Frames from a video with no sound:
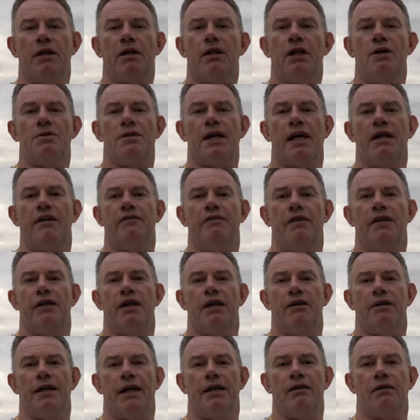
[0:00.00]
to close out the
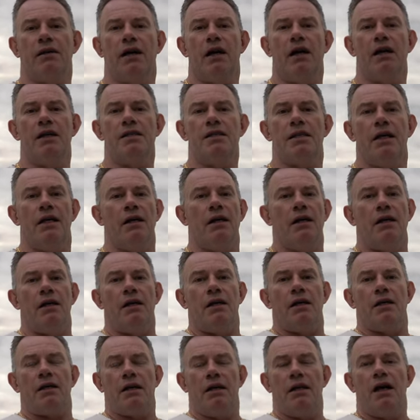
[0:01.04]
video now, guys.
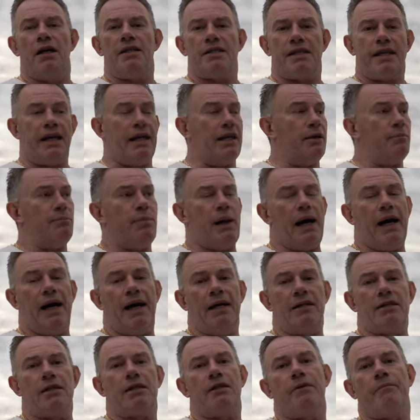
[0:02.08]
The light's getting
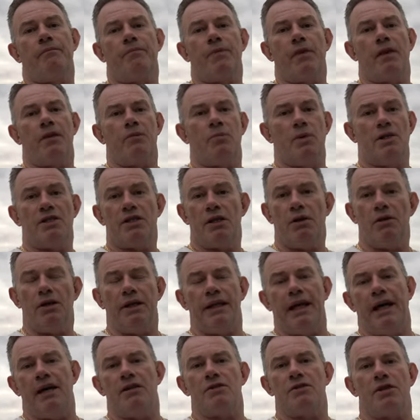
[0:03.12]
bad. We're still
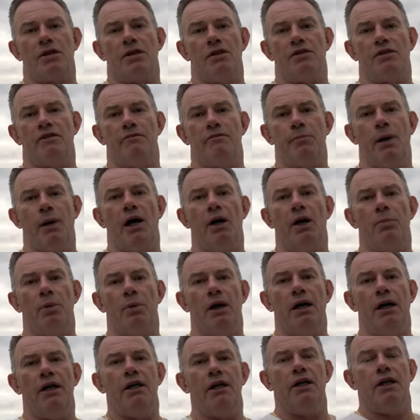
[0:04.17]
on the outskirts of
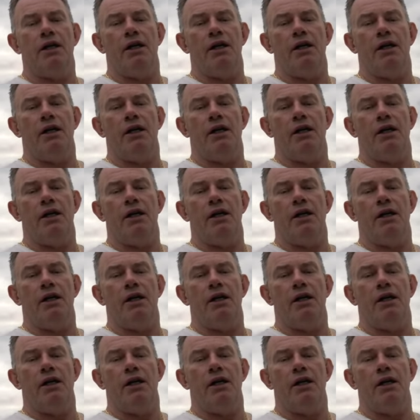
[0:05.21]
Marlborough.